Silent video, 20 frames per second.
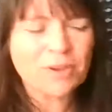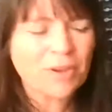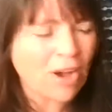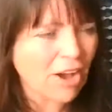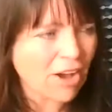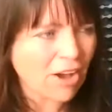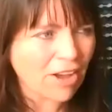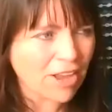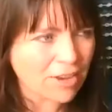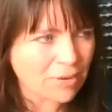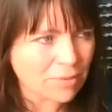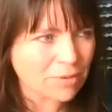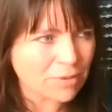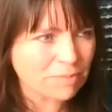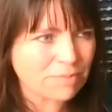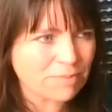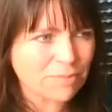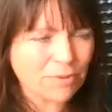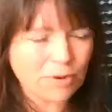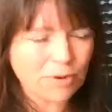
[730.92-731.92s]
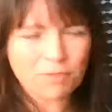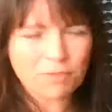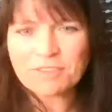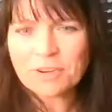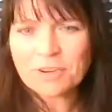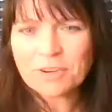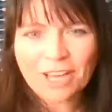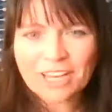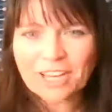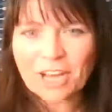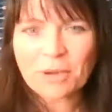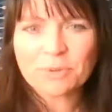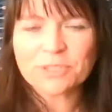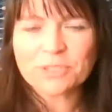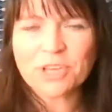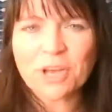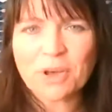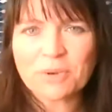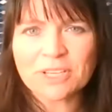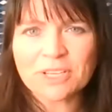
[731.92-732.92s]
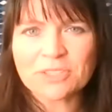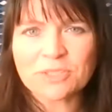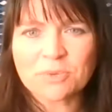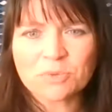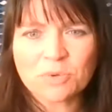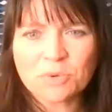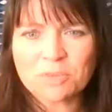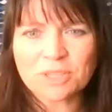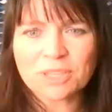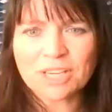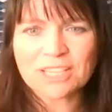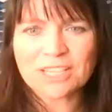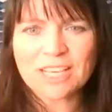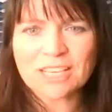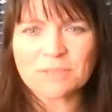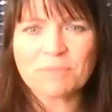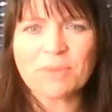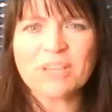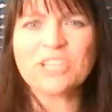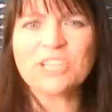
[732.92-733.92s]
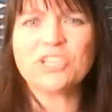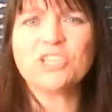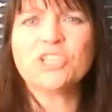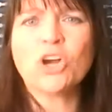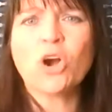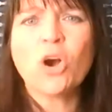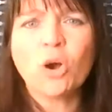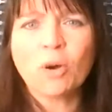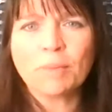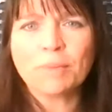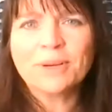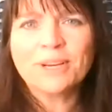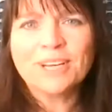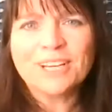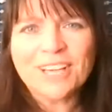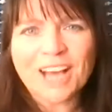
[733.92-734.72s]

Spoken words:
I would feel like I was going as a woman, as my job,